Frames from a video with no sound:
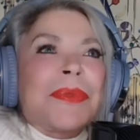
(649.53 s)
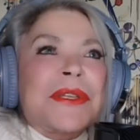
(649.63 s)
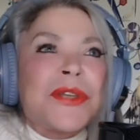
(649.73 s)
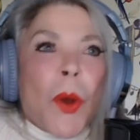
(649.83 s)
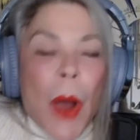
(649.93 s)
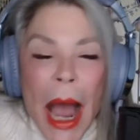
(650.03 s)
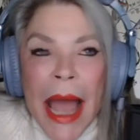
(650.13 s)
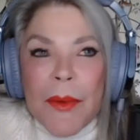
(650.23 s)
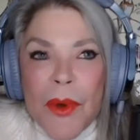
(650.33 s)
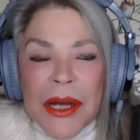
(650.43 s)
so
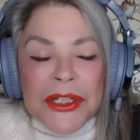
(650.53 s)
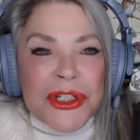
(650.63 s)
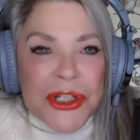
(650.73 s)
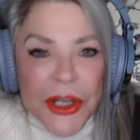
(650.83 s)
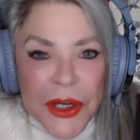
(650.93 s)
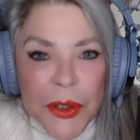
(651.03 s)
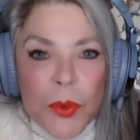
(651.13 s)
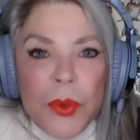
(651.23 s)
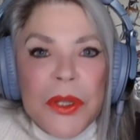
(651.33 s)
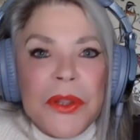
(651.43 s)
I want to share
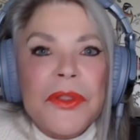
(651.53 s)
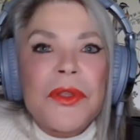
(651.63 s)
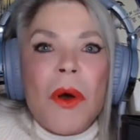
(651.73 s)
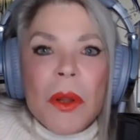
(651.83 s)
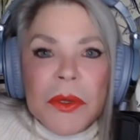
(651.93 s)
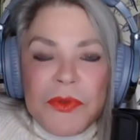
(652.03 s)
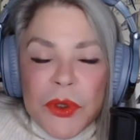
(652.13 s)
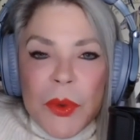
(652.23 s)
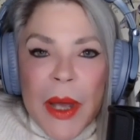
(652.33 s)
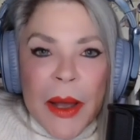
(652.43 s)
with all of
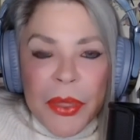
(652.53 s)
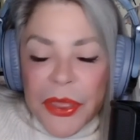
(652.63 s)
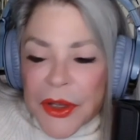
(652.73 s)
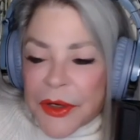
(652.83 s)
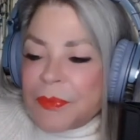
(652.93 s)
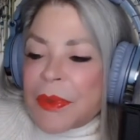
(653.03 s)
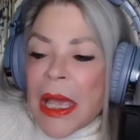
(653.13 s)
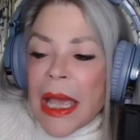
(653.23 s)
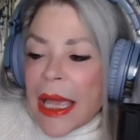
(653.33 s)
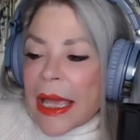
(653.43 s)
you out there,
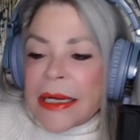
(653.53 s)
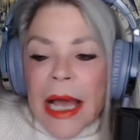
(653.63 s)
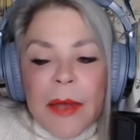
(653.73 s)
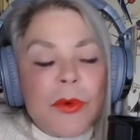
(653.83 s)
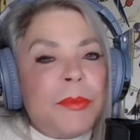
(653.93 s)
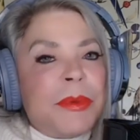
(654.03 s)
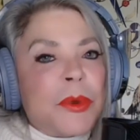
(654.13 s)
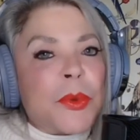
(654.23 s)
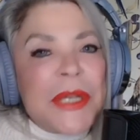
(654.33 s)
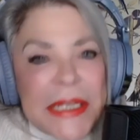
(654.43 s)
and I will be
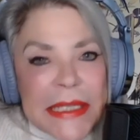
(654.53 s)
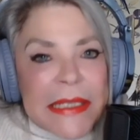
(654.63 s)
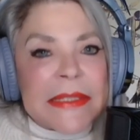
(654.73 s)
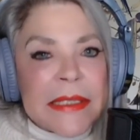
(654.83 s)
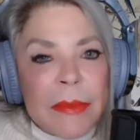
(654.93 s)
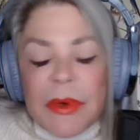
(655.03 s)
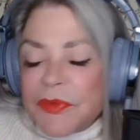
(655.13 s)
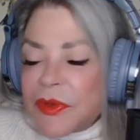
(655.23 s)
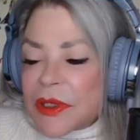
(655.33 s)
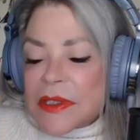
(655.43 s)
reading some
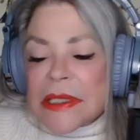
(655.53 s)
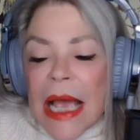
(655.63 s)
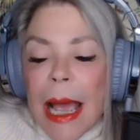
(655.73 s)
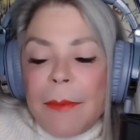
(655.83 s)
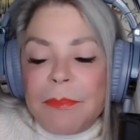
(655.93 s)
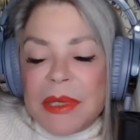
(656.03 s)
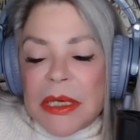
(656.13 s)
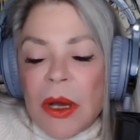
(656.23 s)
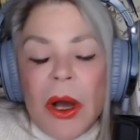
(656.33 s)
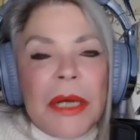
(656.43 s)
of this
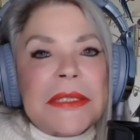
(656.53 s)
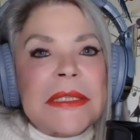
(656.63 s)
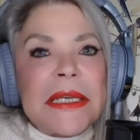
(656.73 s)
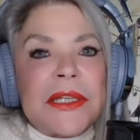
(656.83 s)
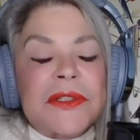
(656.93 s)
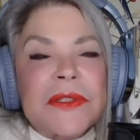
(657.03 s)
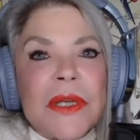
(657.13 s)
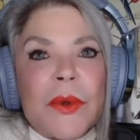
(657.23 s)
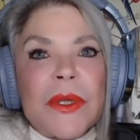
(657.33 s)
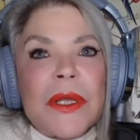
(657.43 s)
because it's
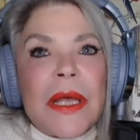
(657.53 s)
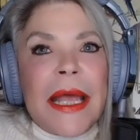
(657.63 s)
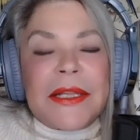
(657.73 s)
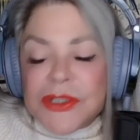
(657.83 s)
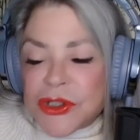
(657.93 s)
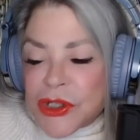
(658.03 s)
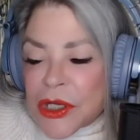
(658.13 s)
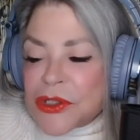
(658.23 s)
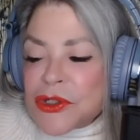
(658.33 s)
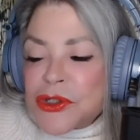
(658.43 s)
it's
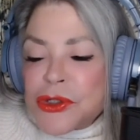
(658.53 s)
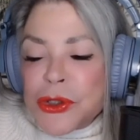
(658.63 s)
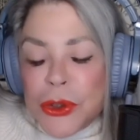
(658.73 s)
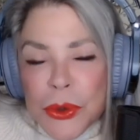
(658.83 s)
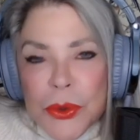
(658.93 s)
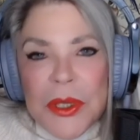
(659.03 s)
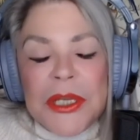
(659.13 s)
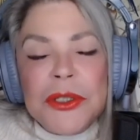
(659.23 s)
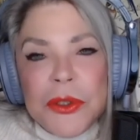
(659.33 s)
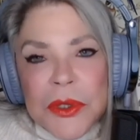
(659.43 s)
just too
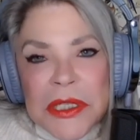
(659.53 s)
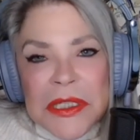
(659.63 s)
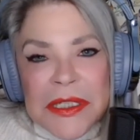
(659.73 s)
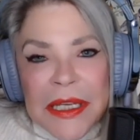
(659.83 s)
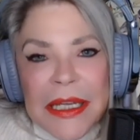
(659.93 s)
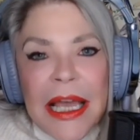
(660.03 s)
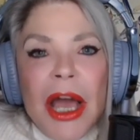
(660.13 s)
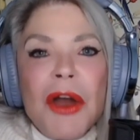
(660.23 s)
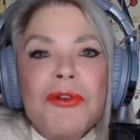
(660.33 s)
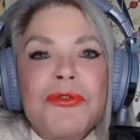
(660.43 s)
interesting
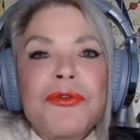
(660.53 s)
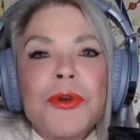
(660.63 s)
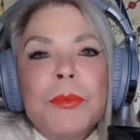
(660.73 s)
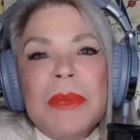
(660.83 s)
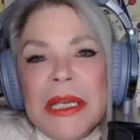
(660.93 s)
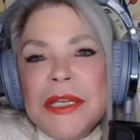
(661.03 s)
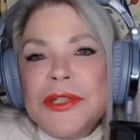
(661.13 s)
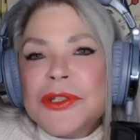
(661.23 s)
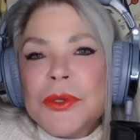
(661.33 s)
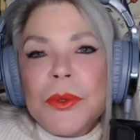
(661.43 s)
for me
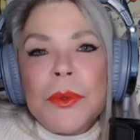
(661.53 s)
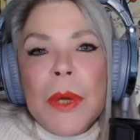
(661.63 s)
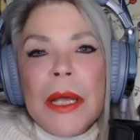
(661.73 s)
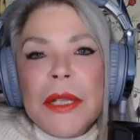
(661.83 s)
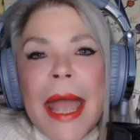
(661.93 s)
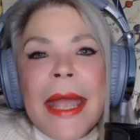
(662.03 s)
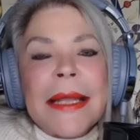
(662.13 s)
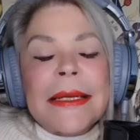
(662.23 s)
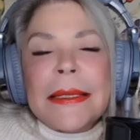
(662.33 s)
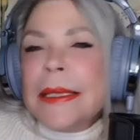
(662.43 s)
to
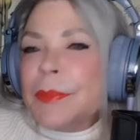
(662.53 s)
ad lib